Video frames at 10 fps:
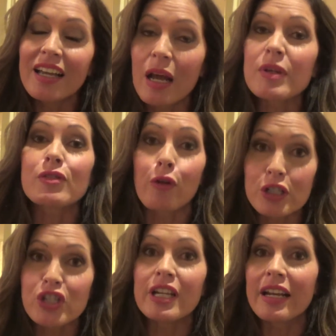I was
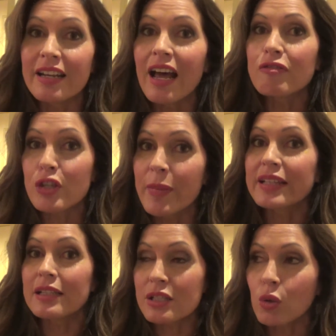fortunate enough to
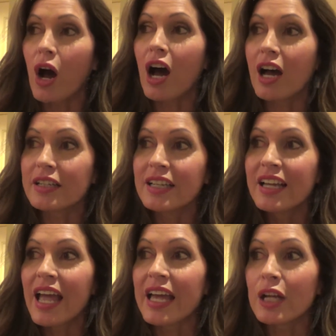make the squad,
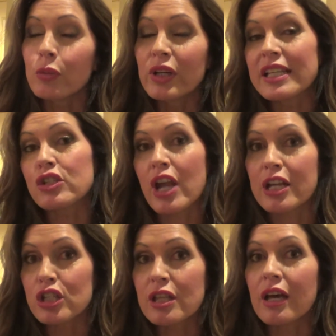and it really
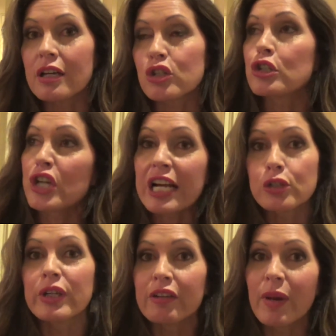changed the
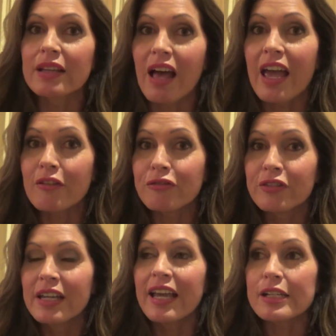trajectory of my life.
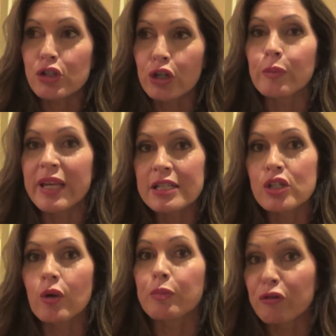It turned me
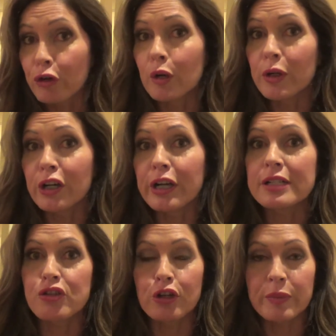into a performer. It
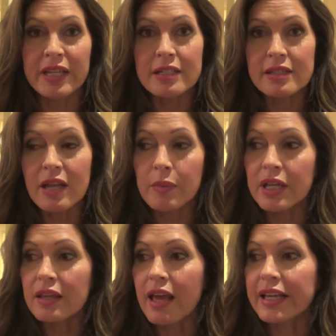turned me into
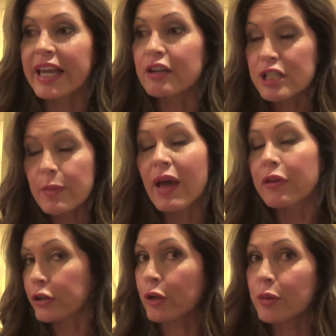somebody that cares about
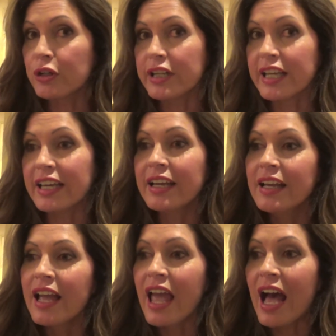the community,
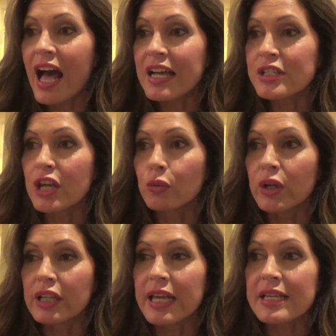and it
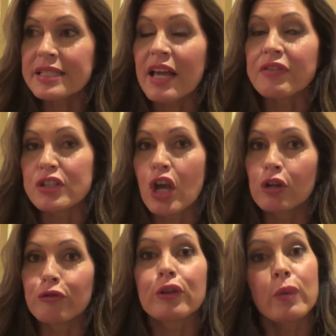really set the
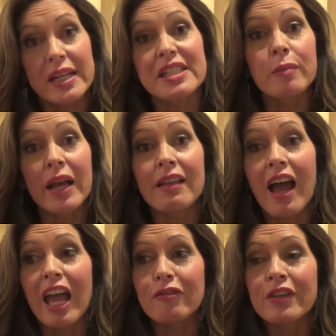tone for the rest of my
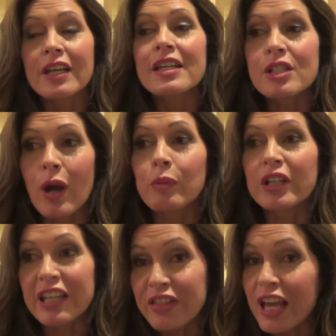life. So I'm
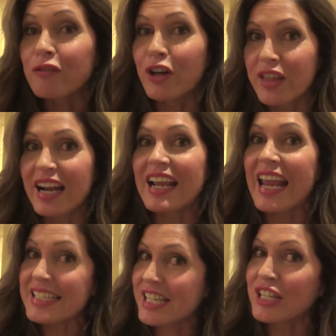really thankful that at
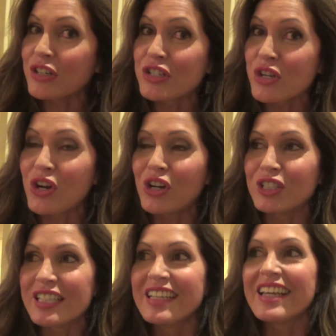18 years old,
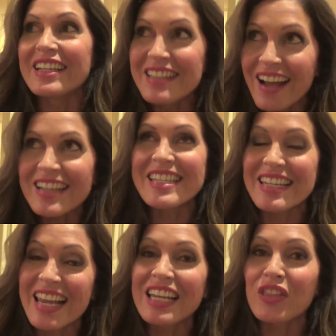in 1983,
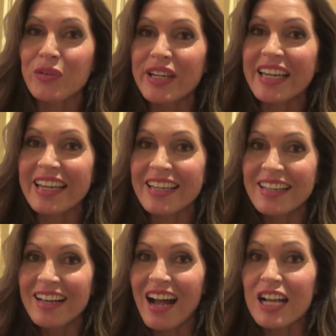
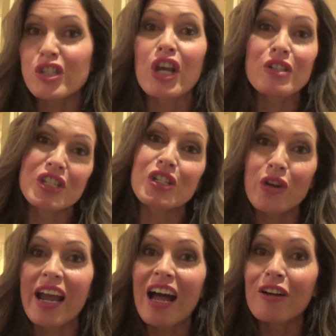I chose to
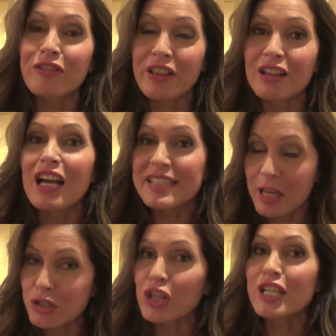try out for the Los
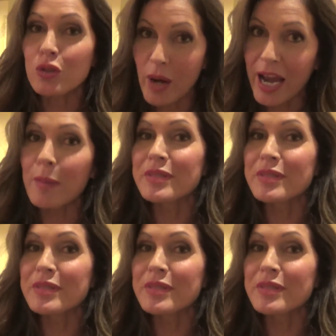Angeles Rams.